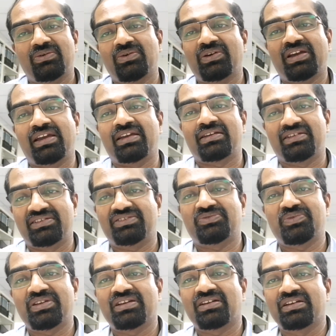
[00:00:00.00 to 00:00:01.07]
Okay, it's
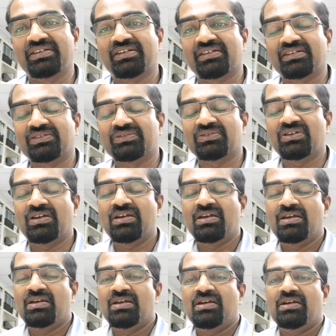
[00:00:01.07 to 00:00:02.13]
very clear now.
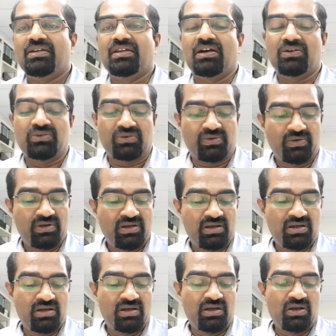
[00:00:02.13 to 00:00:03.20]
Now,
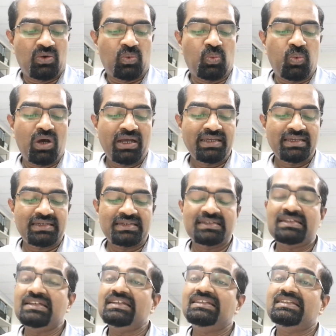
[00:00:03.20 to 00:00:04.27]
why
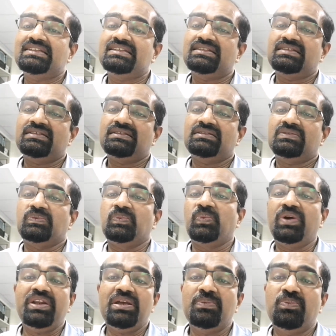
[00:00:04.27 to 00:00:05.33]
it is
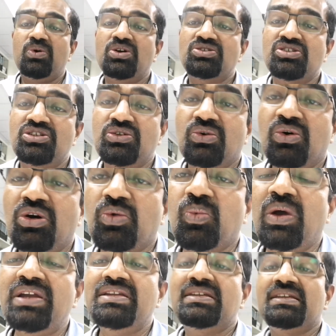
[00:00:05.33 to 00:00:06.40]
very important, or
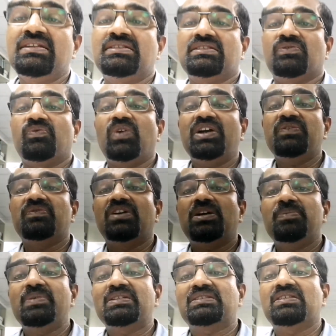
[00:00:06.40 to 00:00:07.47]
why
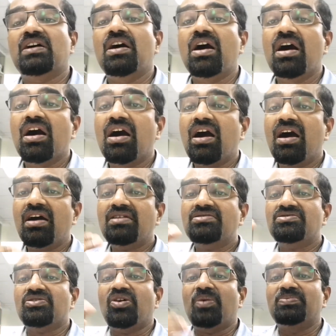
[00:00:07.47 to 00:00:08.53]
verb is the
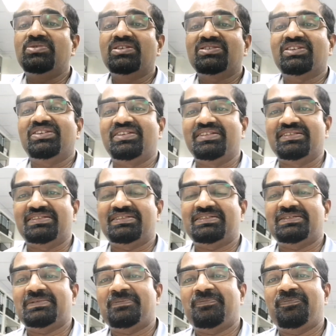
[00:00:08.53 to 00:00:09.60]
heart of the
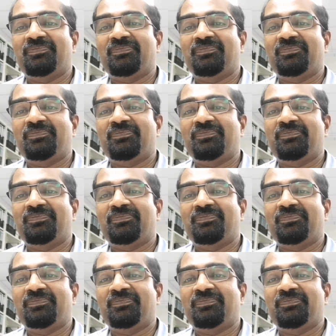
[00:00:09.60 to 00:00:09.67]
sentence.